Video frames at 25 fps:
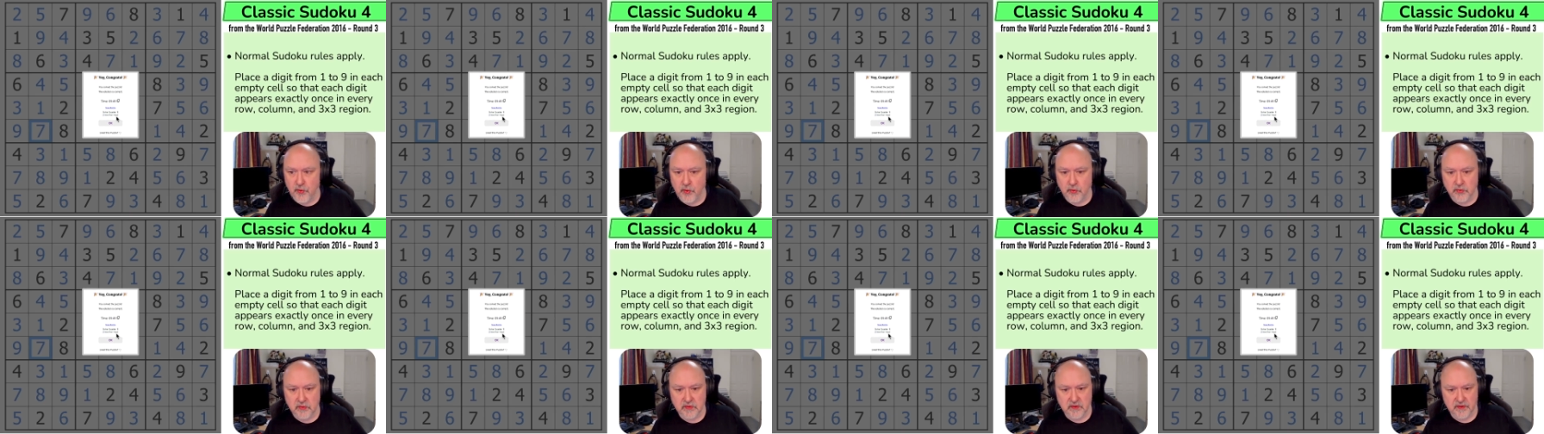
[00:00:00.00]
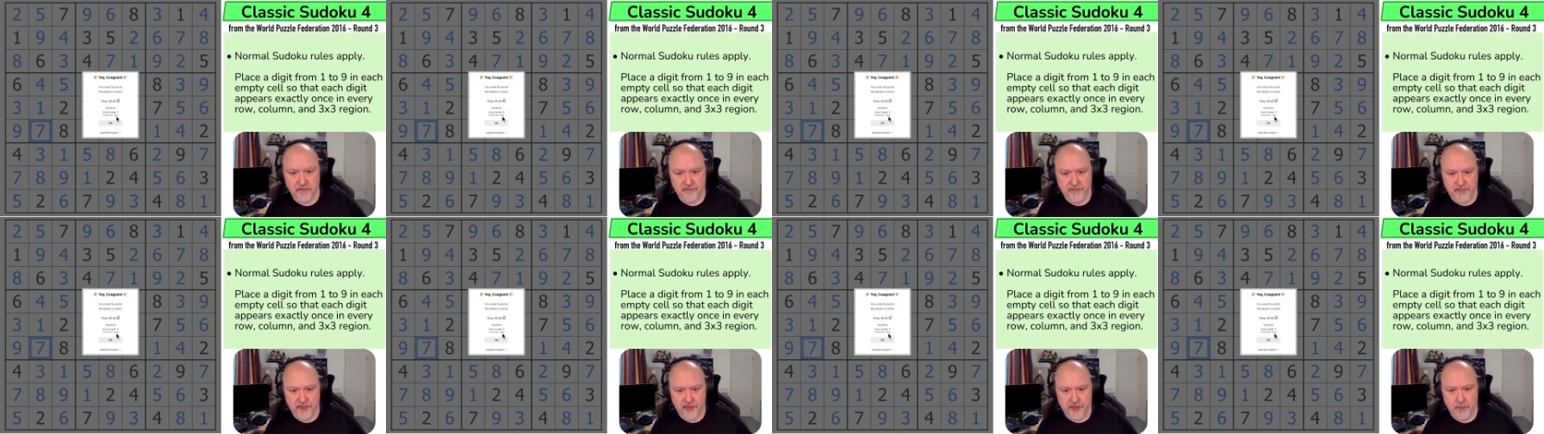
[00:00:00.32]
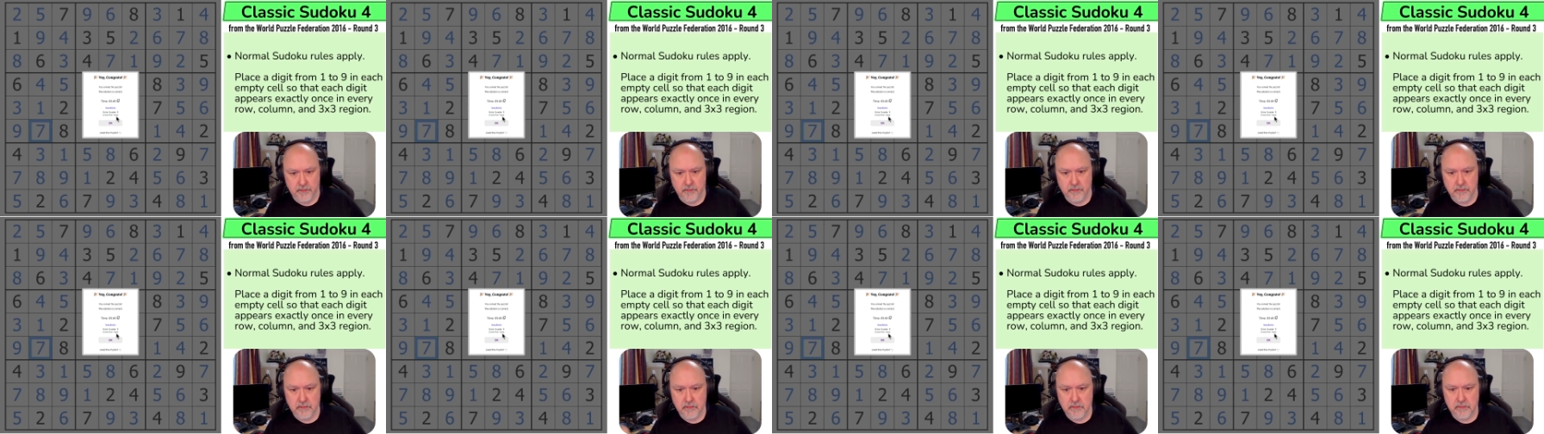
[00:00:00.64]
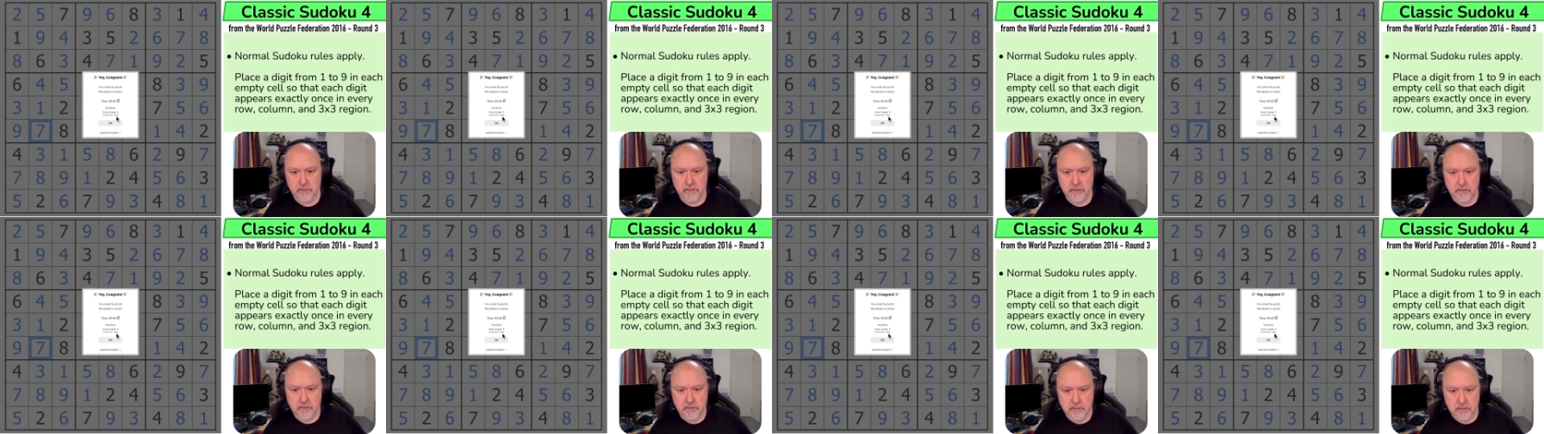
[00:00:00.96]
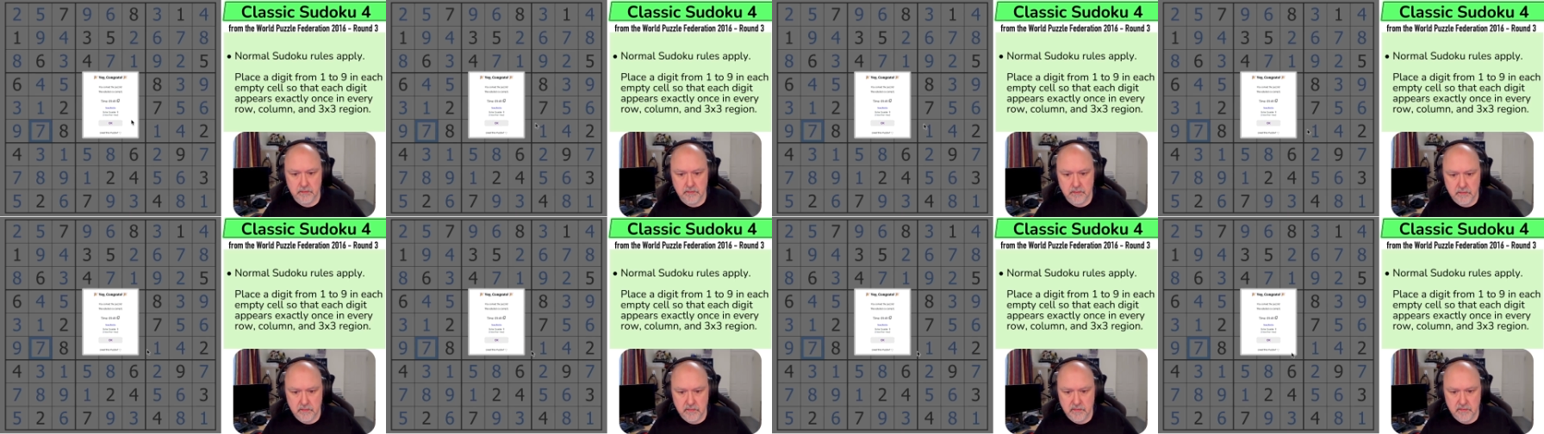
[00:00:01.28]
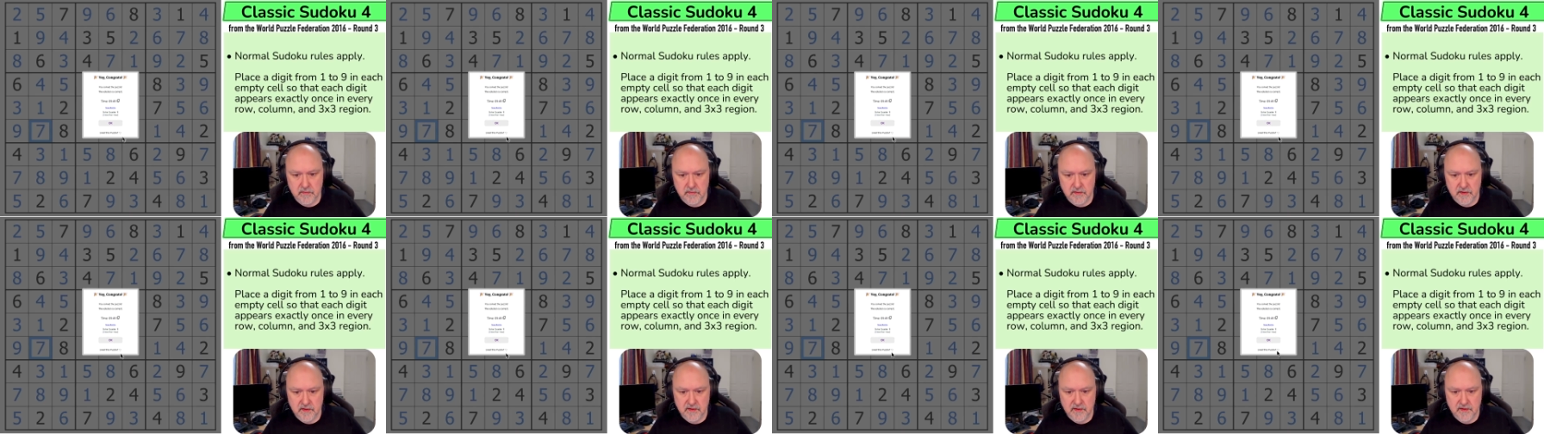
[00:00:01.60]
all of them
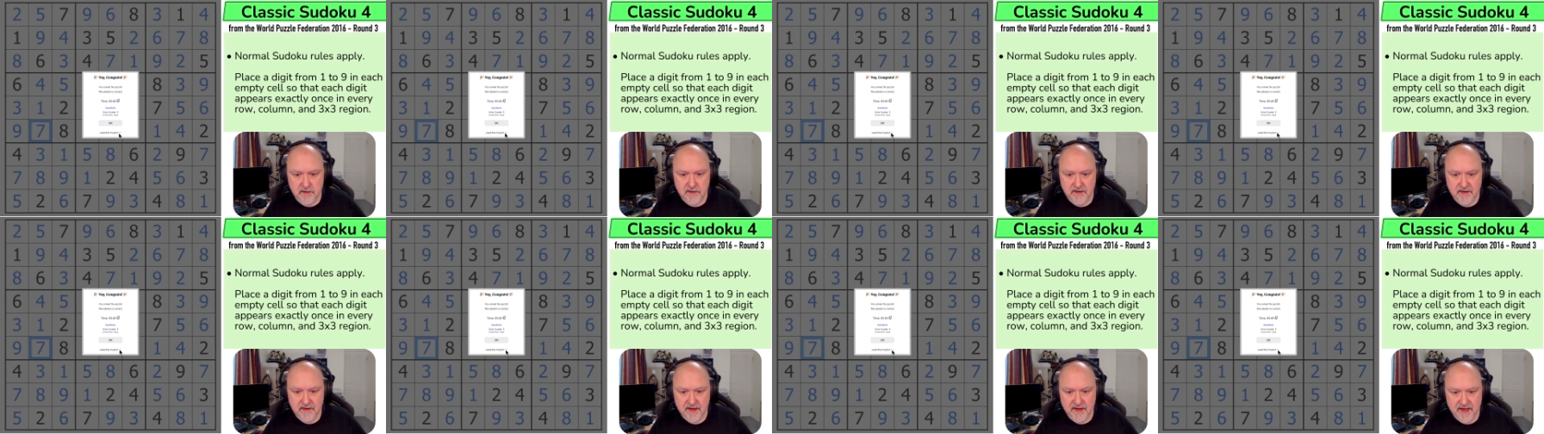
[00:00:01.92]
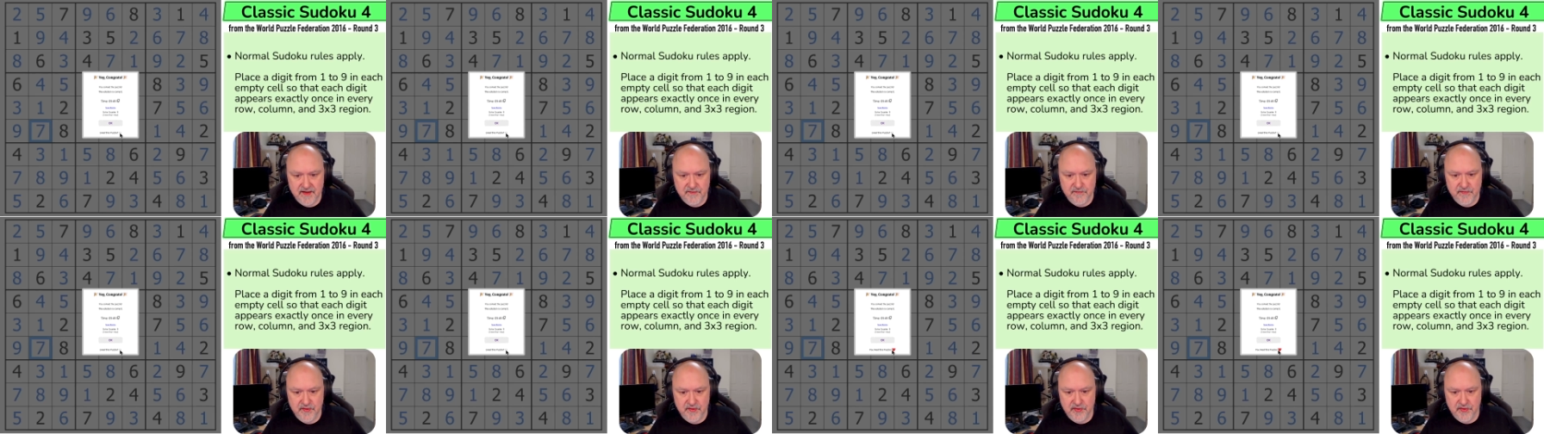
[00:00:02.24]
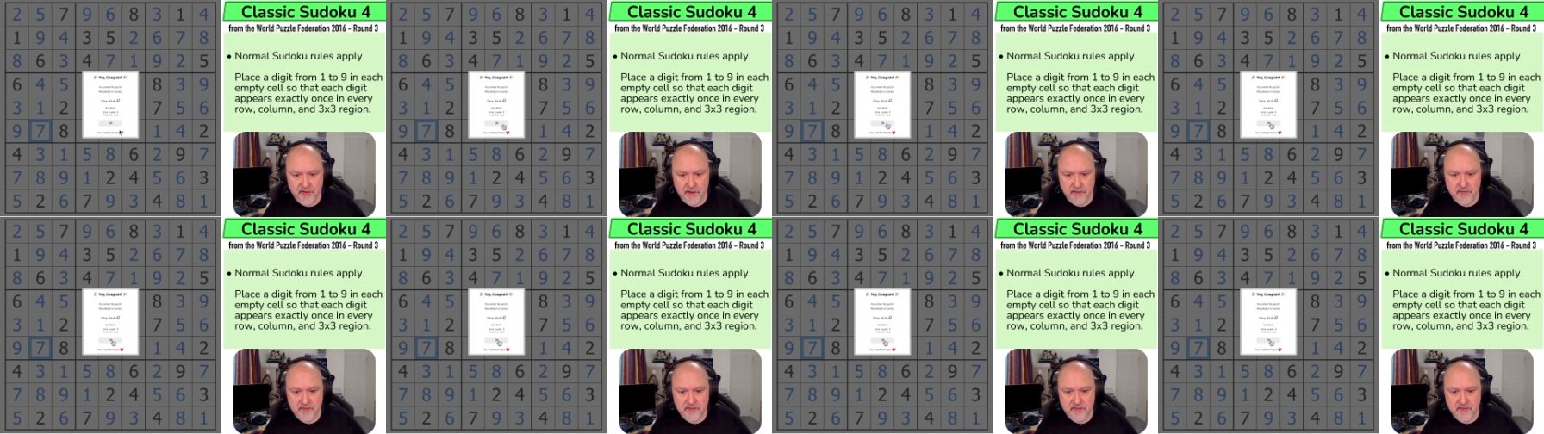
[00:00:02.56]
even though